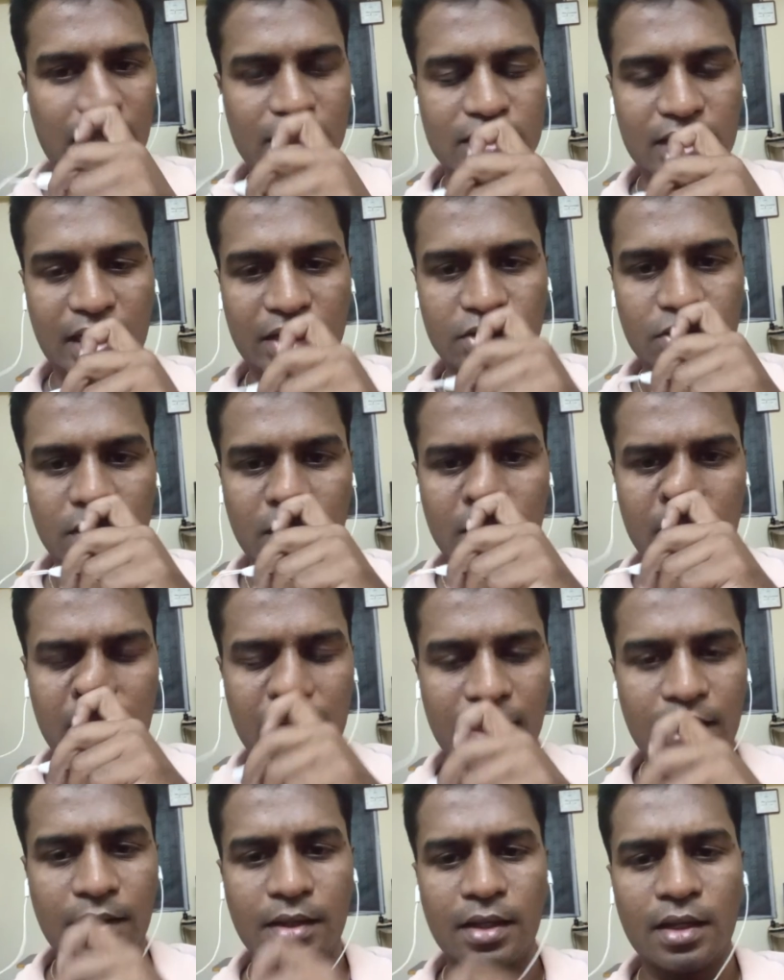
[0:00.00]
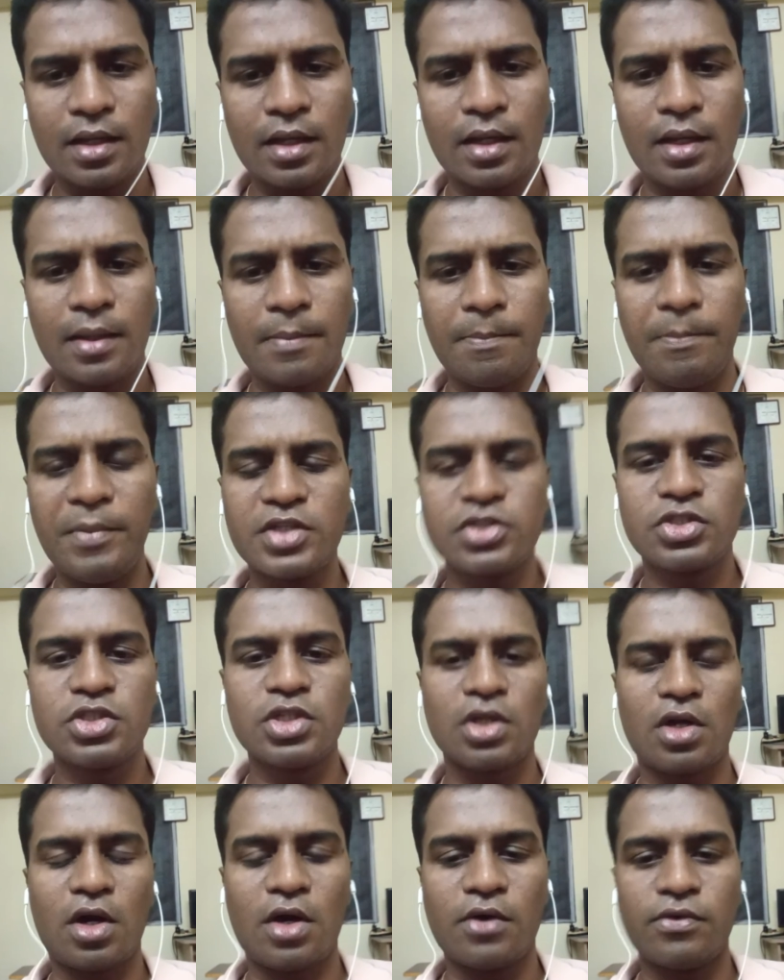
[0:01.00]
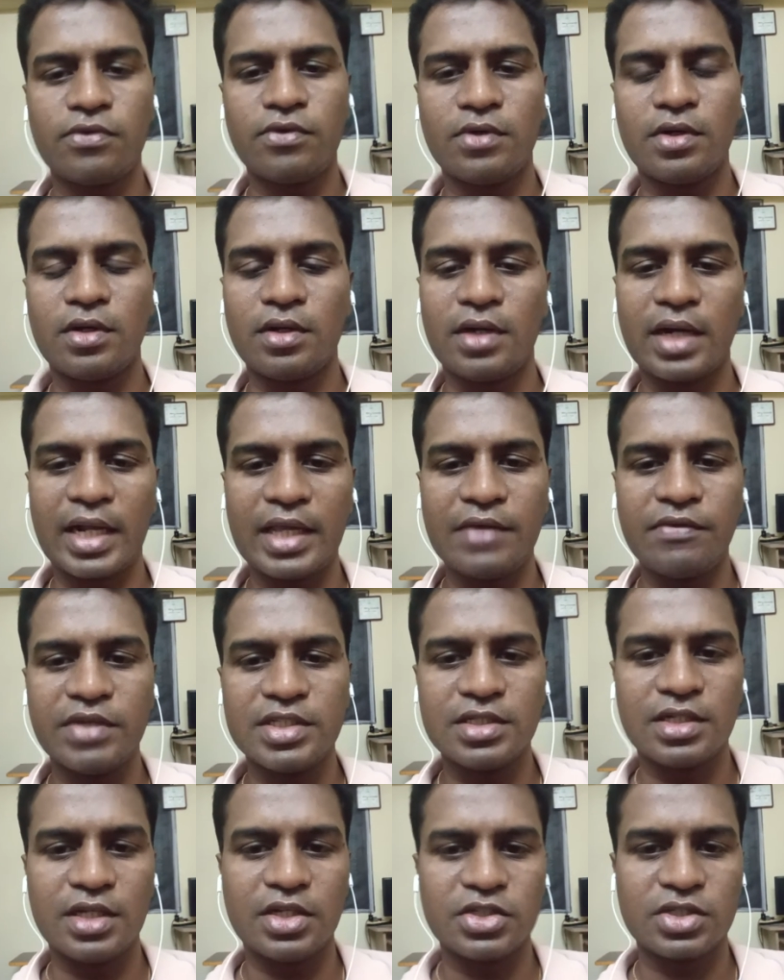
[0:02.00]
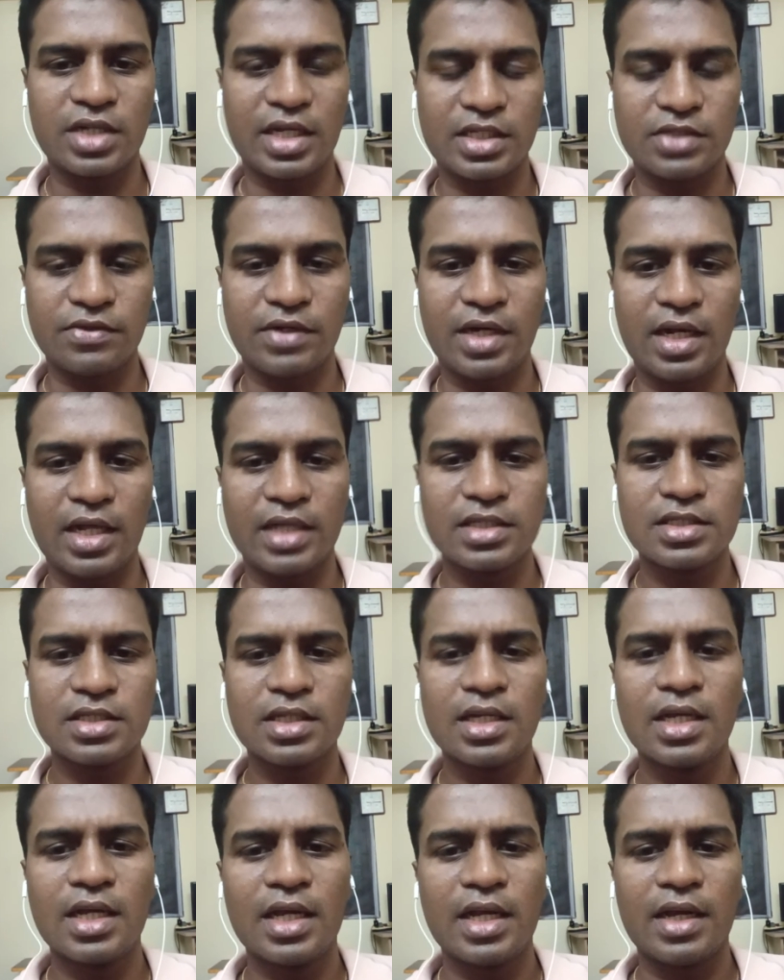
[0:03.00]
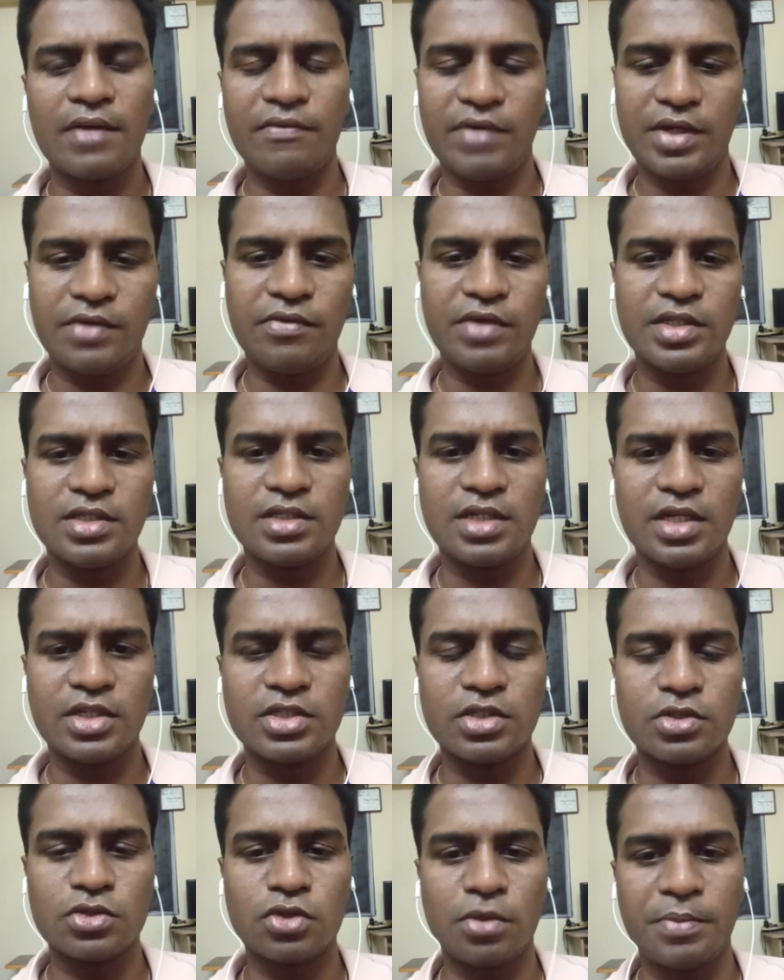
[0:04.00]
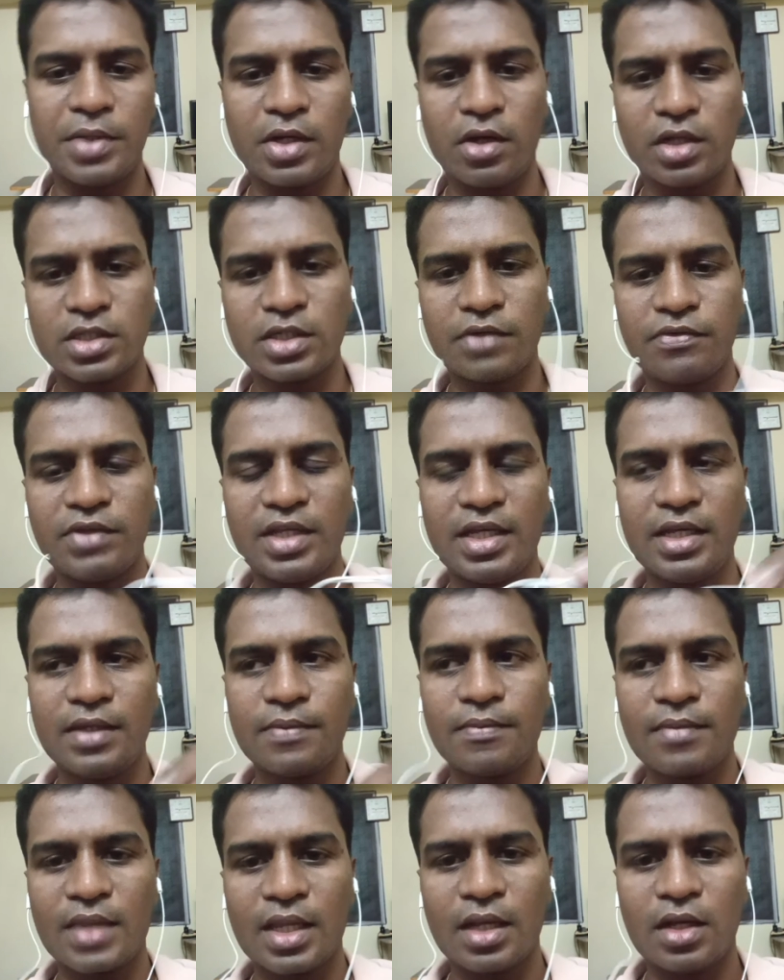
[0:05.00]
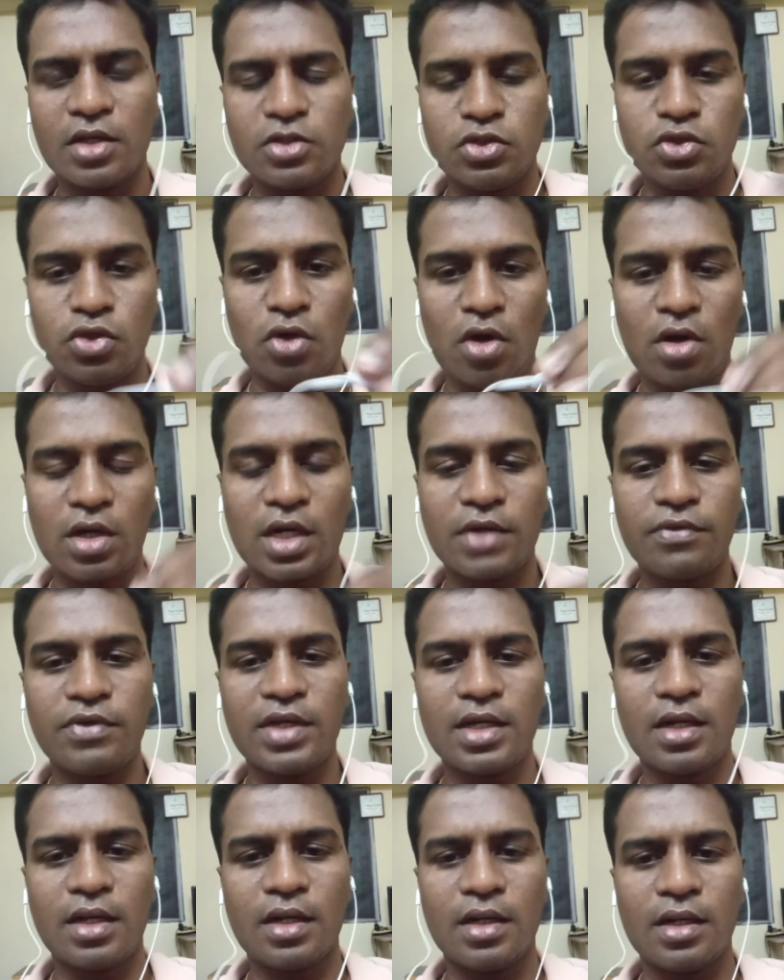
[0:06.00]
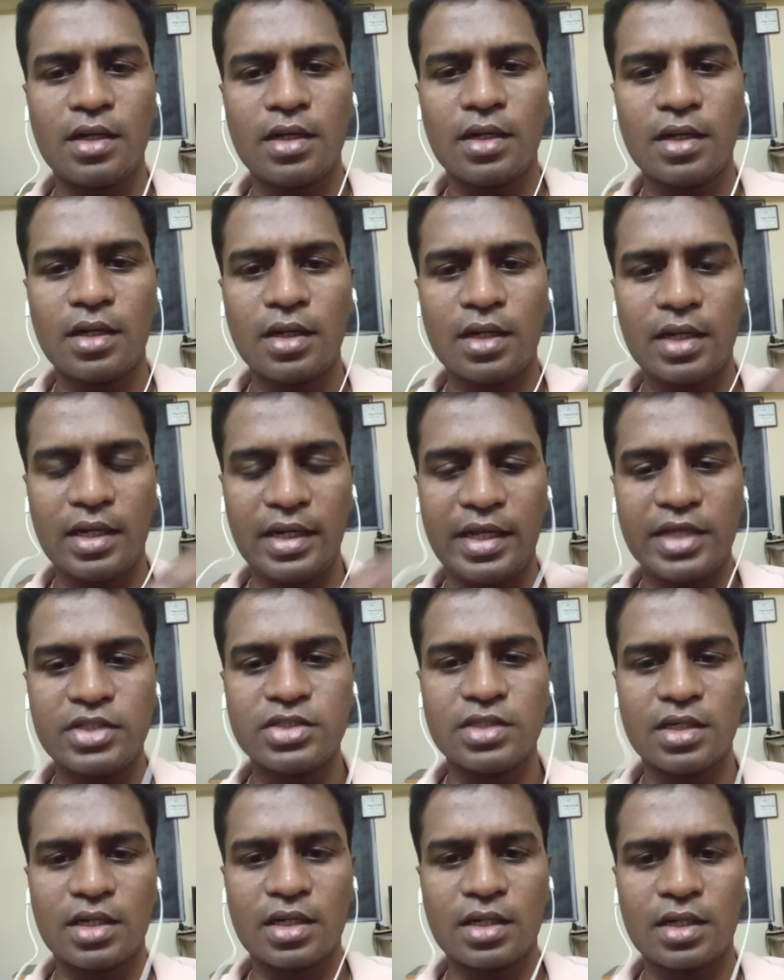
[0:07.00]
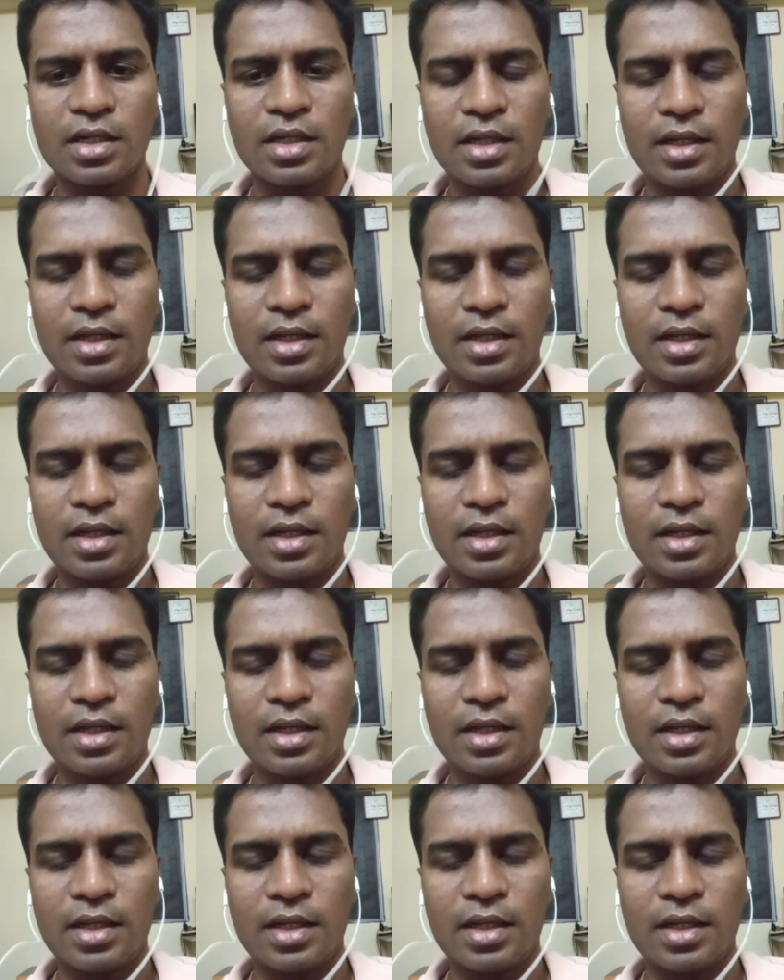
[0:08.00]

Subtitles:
is actually a mixture of dry vegetation as well as wet vegetation. So because of the geographical nature,